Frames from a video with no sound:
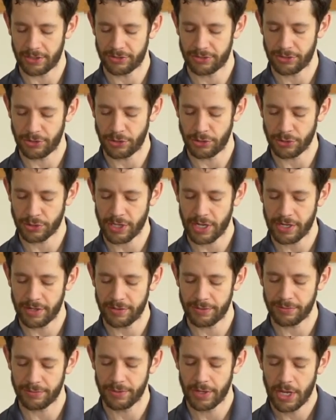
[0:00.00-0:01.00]
So you're kind
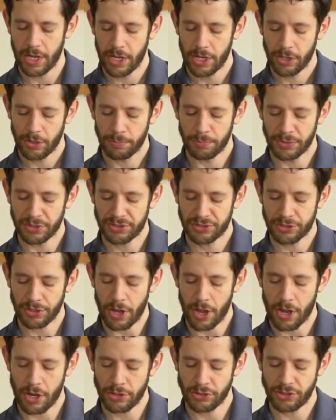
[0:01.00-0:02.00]
of
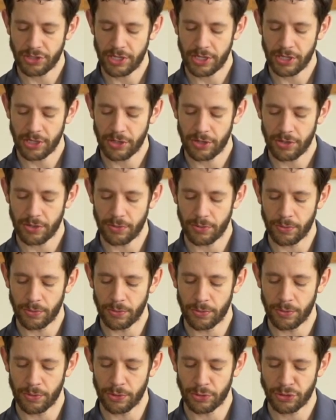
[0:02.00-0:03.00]
massaging
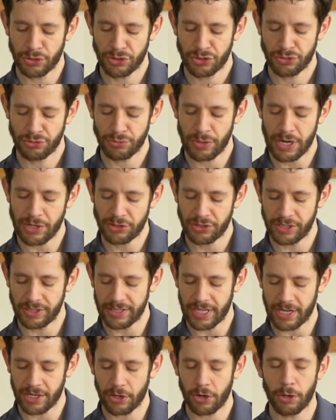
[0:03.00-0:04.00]
or stretching
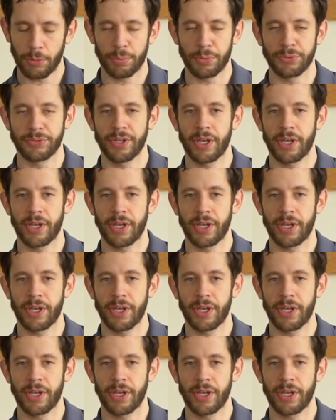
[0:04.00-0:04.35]
that carpal